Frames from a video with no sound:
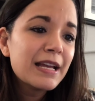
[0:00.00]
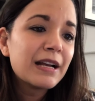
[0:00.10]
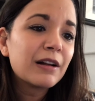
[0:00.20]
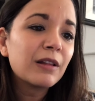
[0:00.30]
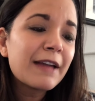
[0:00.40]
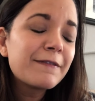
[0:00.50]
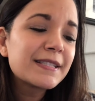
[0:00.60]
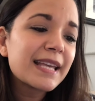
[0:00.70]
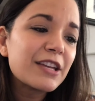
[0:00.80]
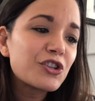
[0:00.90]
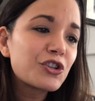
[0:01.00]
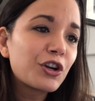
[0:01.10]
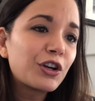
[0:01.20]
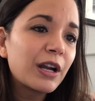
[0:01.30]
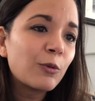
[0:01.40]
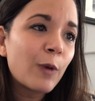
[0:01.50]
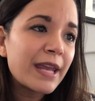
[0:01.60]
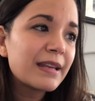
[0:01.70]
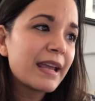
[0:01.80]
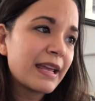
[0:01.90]
Glyphosate, sugar, and
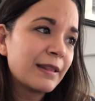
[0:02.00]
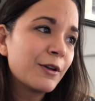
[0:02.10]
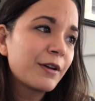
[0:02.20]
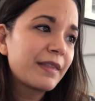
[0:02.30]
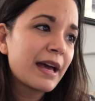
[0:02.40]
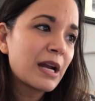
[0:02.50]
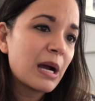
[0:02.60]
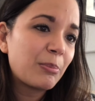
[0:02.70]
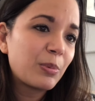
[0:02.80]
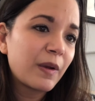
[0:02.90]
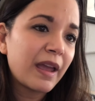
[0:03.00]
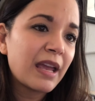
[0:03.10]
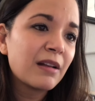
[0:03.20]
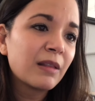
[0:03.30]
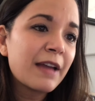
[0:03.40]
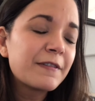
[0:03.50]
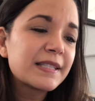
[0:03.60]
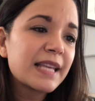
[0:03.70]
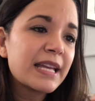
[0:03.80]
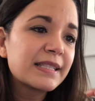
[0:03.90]
weight gain. Look that up, okay?
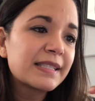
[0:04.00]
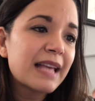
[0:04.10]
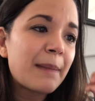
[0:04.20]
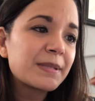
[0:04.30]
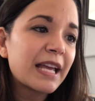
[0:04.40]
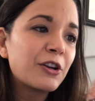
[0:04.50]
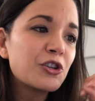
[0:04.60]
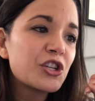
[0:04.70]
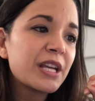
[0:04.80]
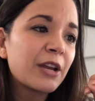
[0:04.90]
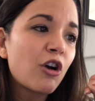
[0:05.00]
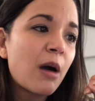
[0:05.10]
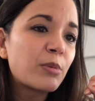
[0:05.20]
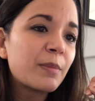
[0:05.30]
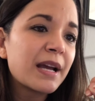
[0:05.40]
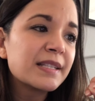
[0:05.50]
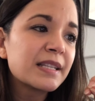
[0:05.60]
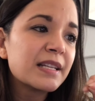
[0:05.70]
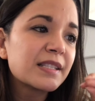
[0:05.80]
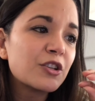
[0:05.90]
Glyphosate saps energy and
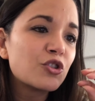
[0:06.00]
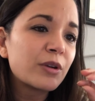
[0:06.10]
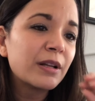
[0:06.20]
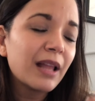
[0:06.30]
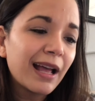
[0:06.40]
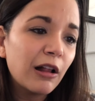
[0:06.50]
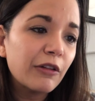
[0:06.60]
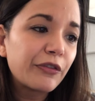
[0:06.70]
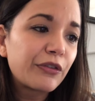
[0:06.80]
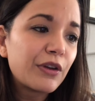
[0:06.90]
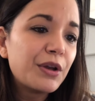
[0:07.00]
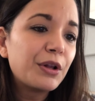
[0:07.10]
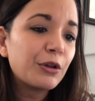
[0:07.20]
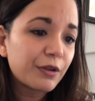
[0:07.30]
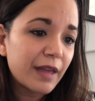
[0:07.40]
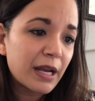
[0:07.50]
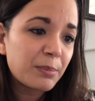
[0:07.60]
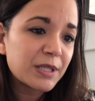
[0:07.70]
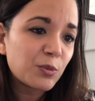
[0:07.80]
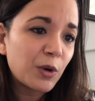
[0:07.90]
compromises adrenal health. Look that
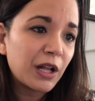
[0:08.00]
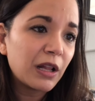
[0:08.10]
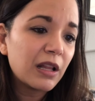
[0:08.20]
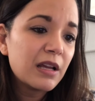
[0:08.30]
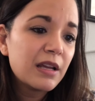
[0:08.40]
up as well.